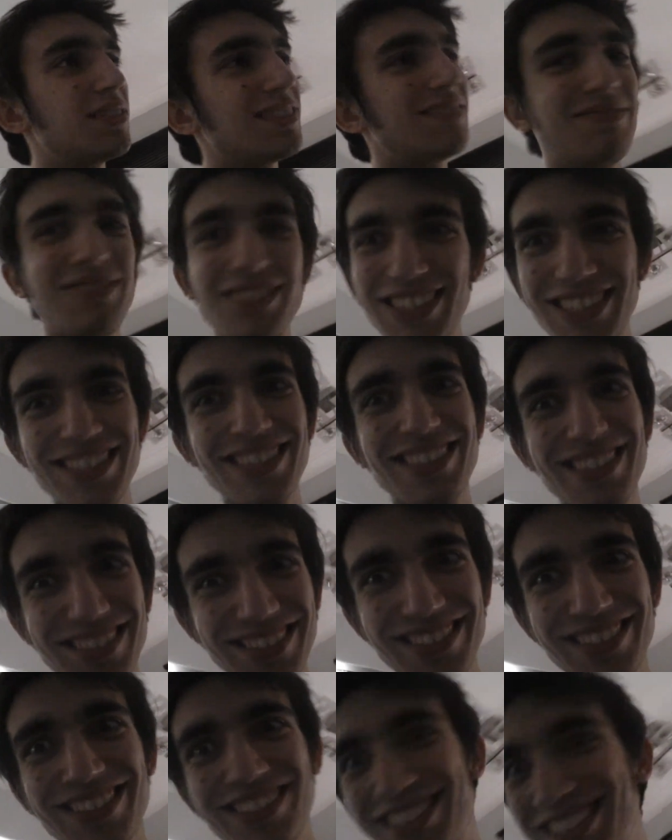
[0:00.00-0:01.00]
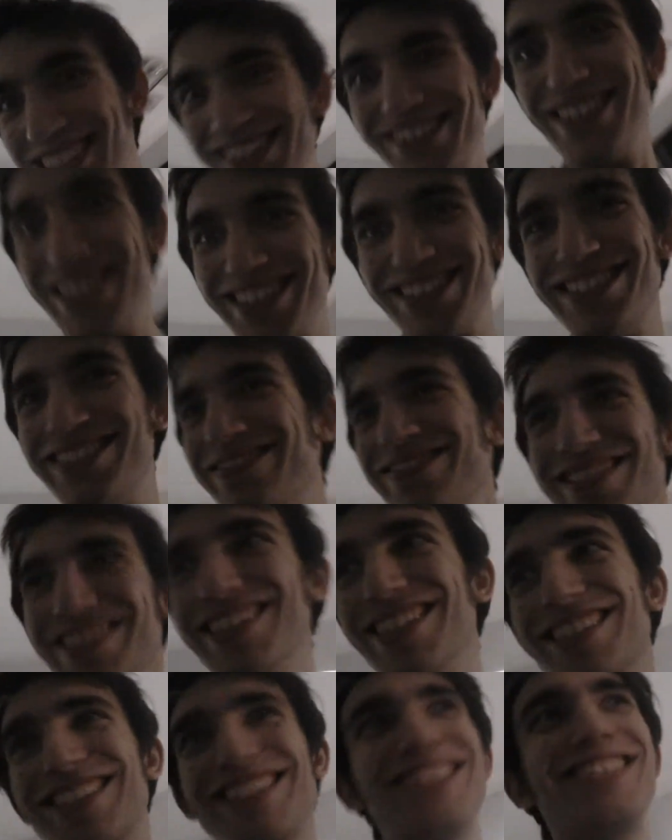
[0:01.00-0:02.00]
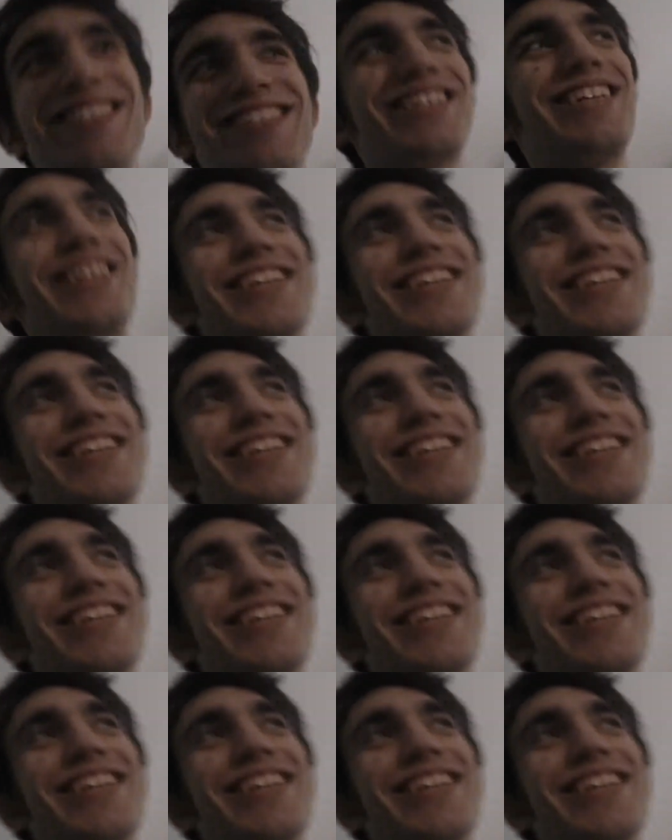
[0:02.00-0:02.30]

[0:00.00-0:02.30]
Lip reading: I'm not doing much